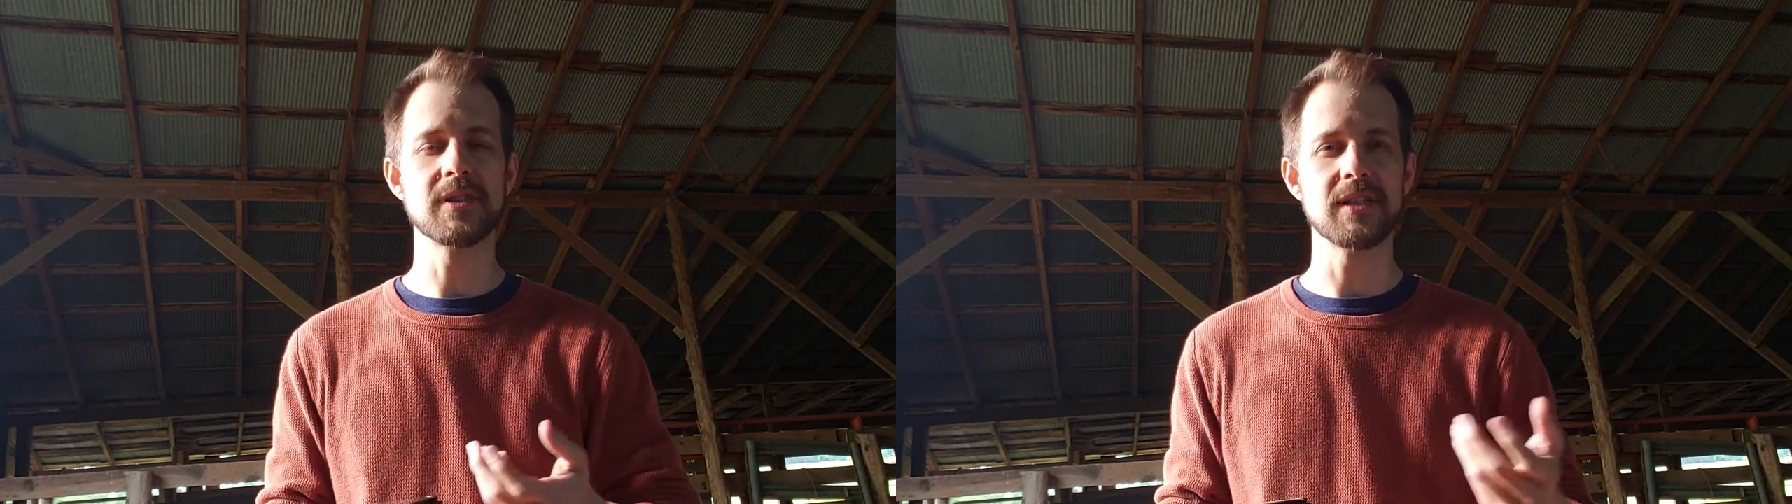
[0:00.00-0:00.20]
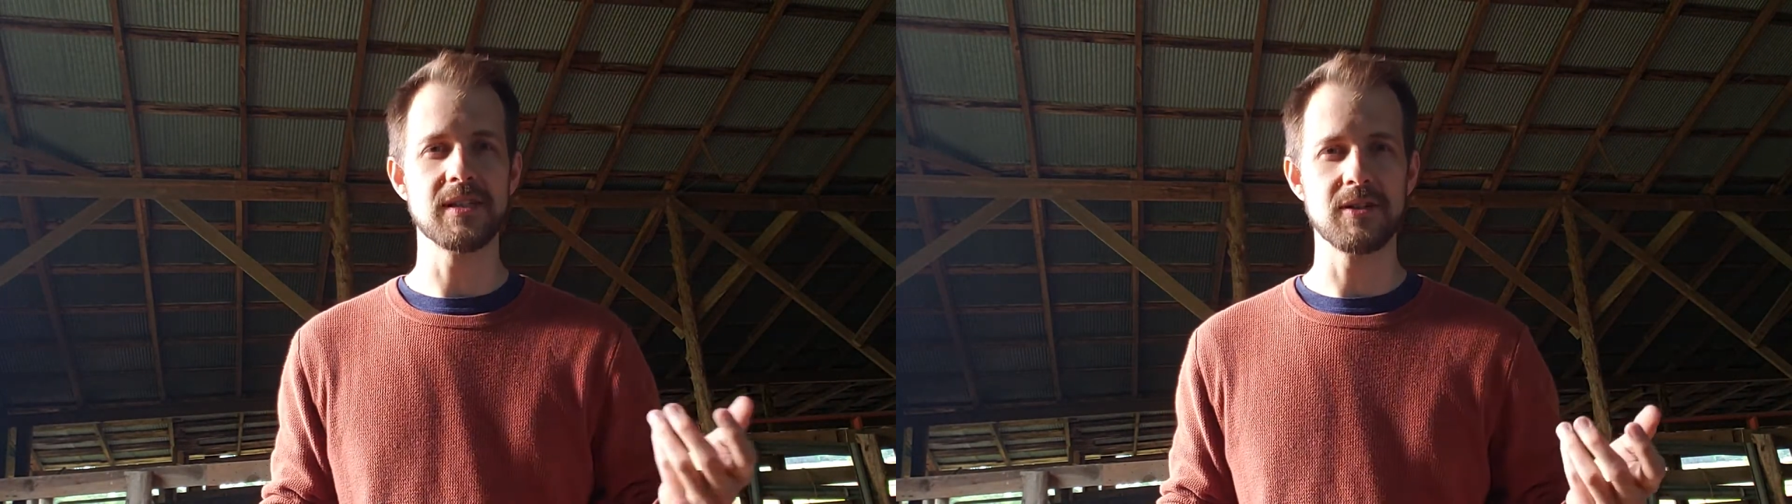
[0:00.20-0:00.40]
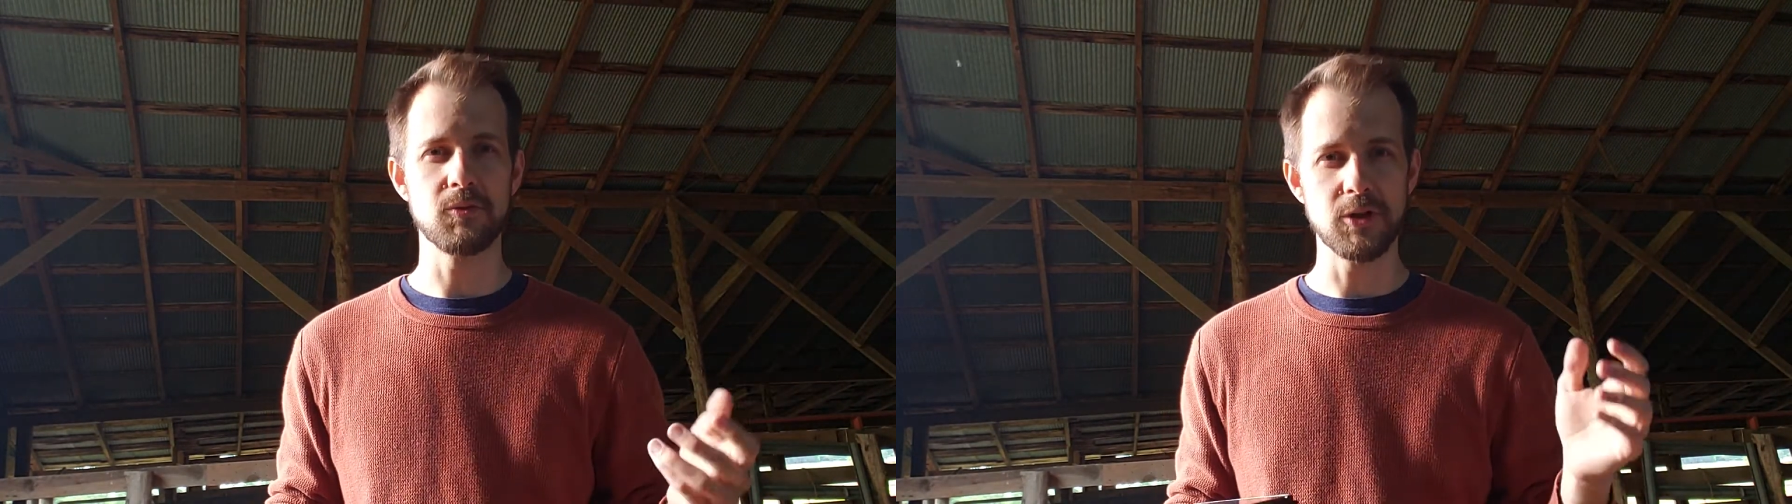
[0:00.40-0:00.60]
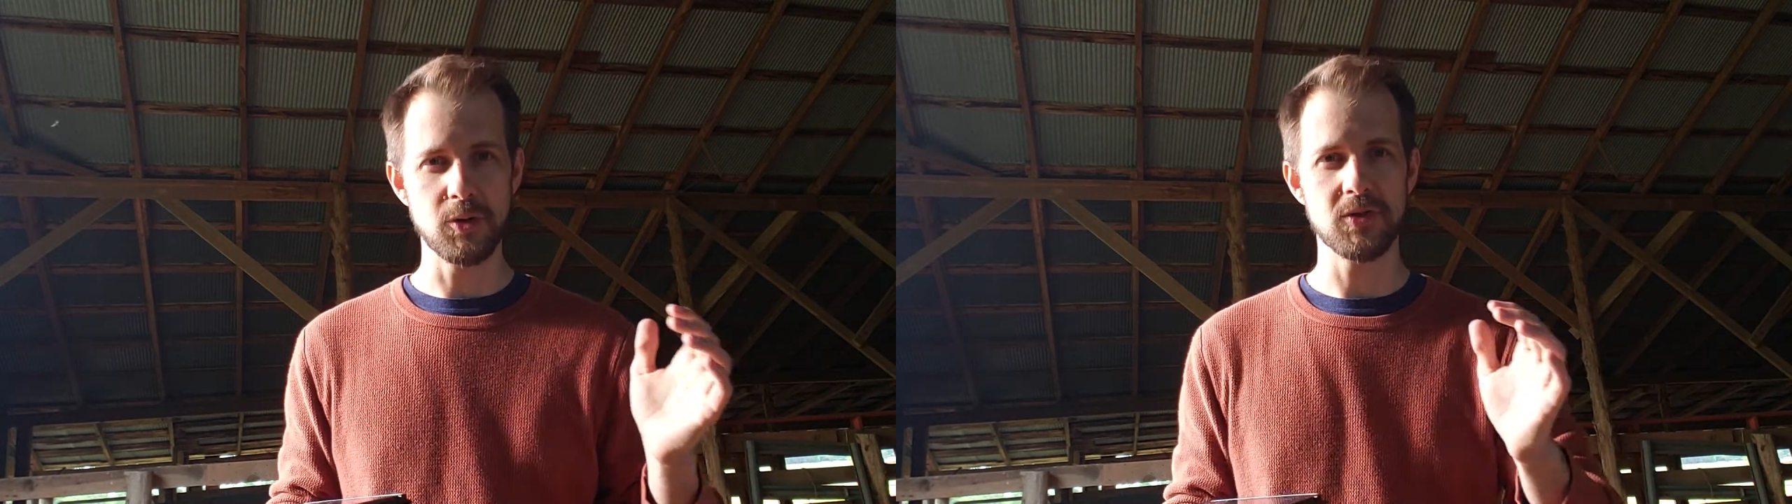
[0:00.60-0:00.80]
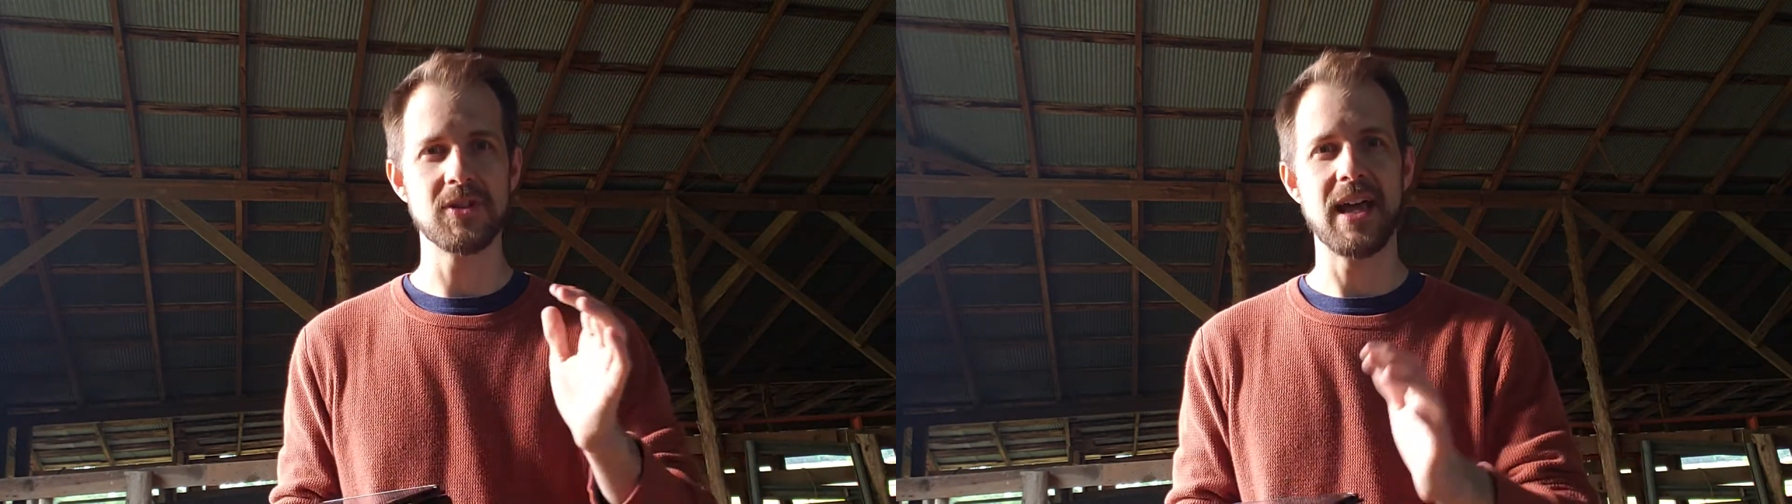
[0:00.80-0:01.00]
isn't
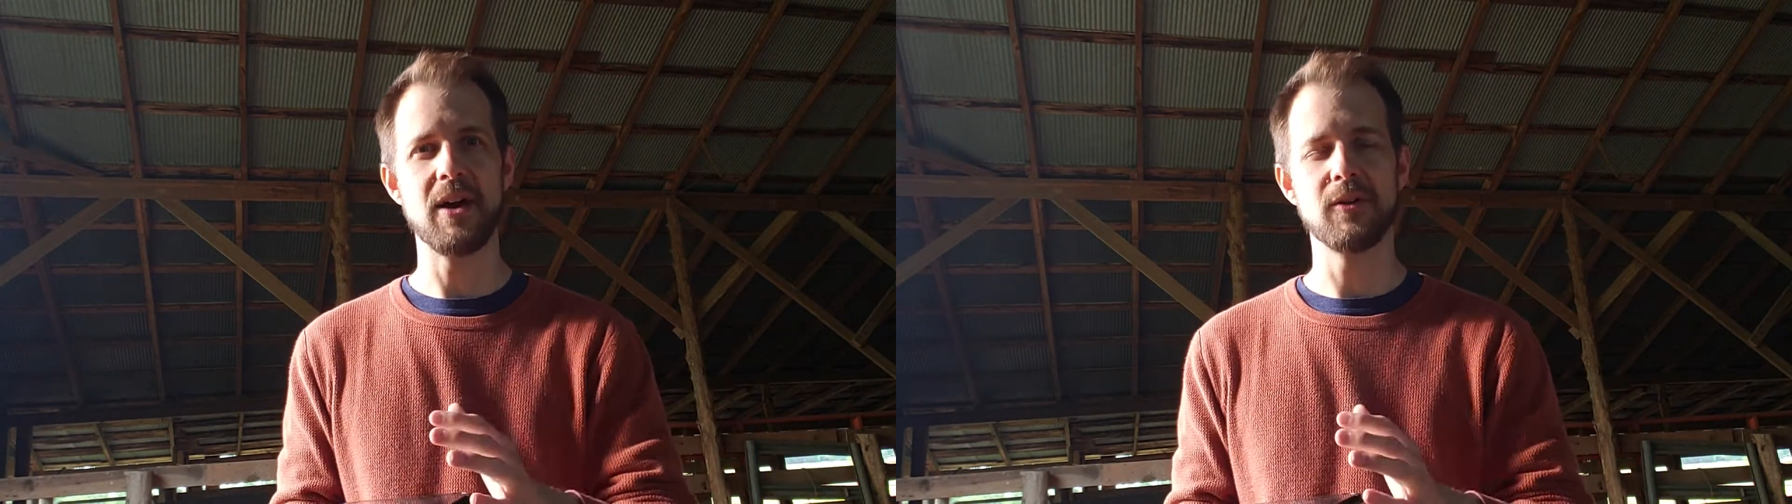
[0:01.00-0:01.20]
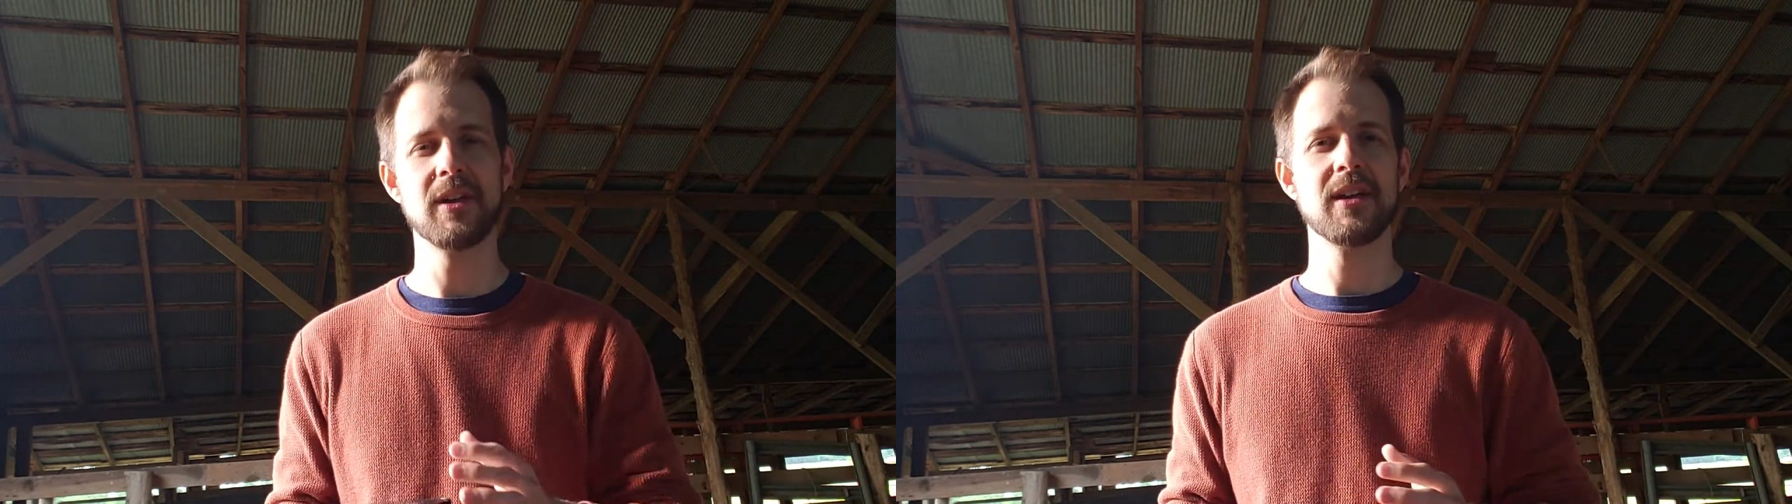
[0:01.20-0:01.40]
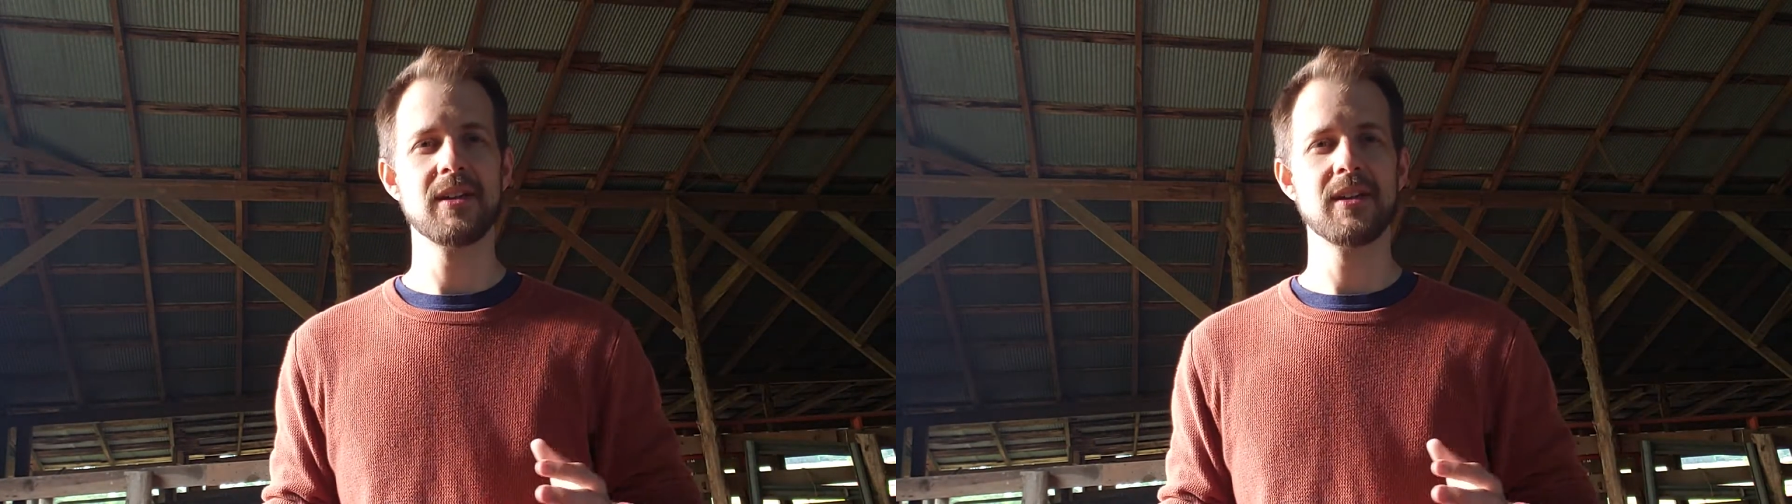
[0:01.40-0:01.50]
reduced down